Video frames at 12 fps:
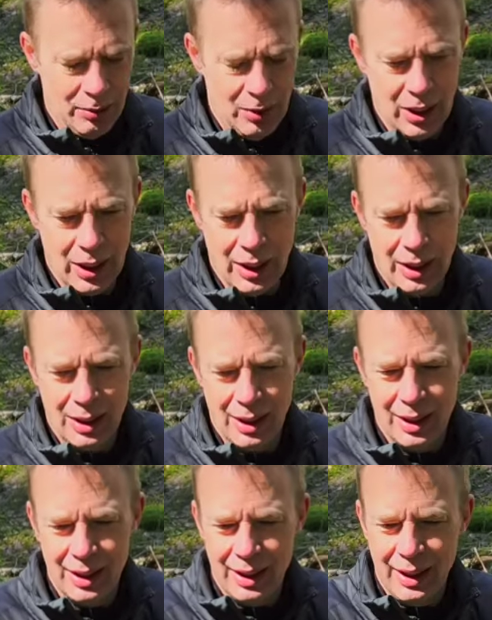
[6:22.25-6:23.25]
voila,
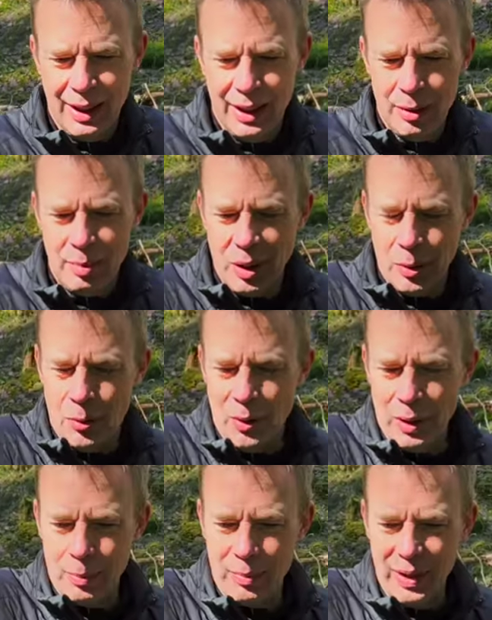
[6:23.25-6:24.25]
in about
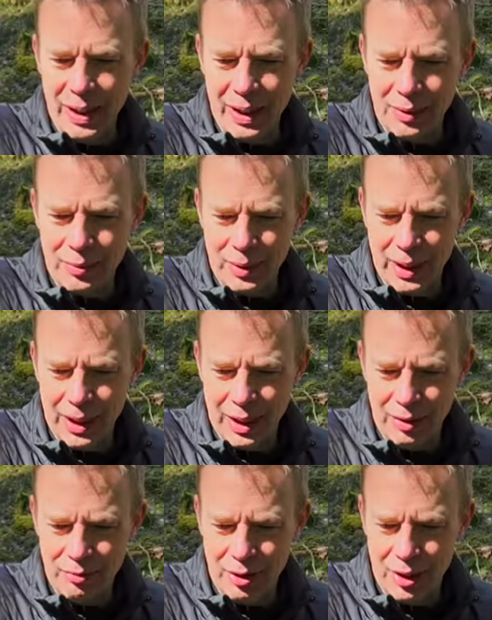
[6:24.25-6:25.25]
1 minute we
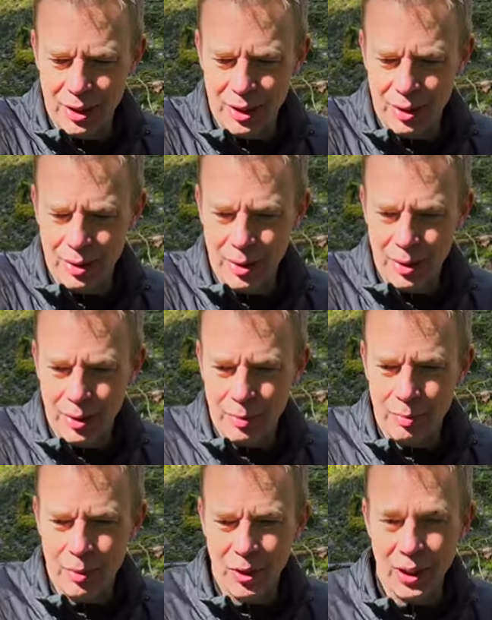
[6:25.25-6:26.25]
have
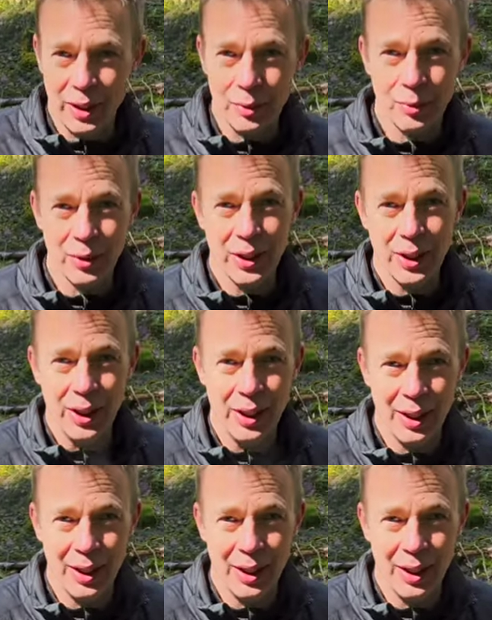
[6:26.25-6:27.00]
boiling water.